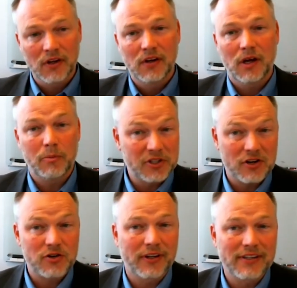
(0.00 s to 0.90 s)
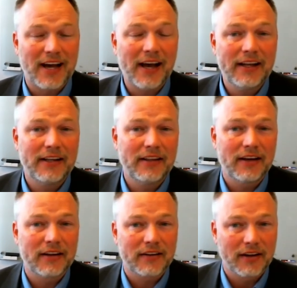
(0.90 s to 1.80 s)
and potential anxiety
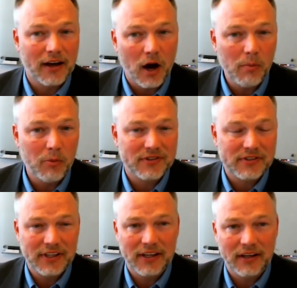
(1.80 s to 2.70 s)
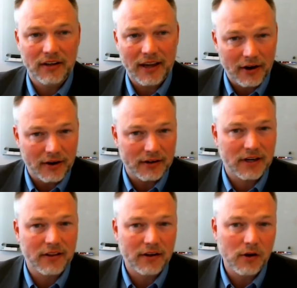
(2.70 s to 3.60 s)
that can come with seeking care outside
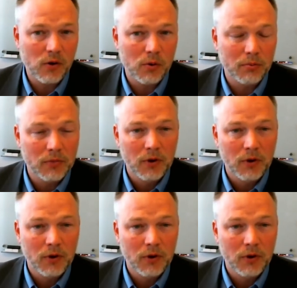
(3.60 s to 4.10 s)
of the home,